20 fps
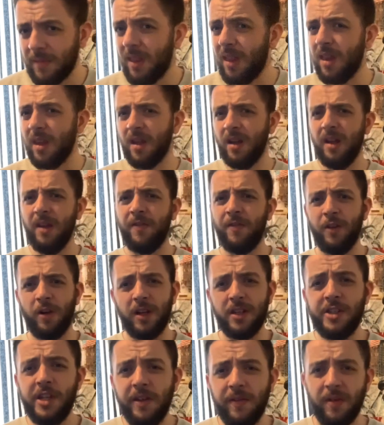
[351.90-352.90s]
if not
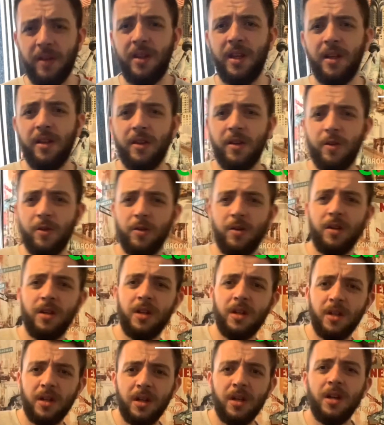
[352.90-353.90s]
achieving 10 in a row,
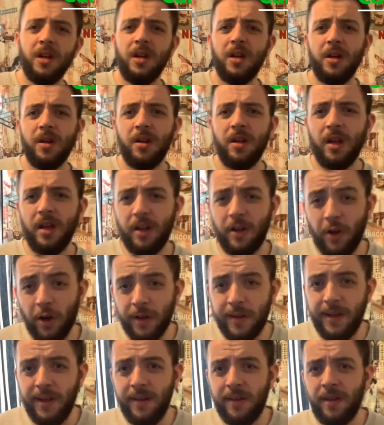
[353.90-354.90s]
and
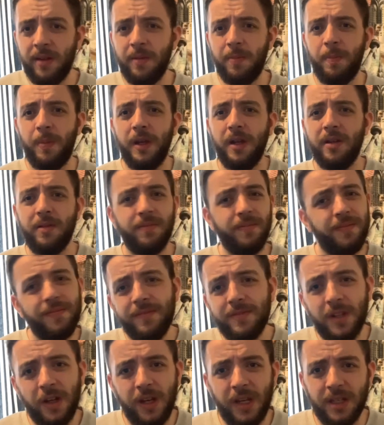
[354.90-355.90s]
gutted, but
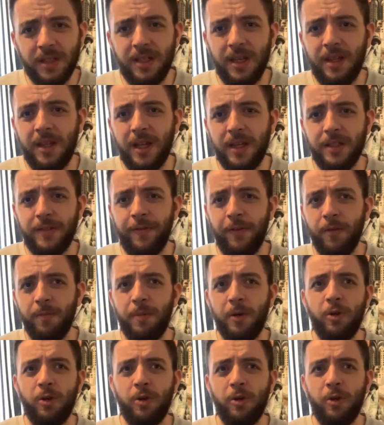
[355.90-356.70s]
like I said, that's football.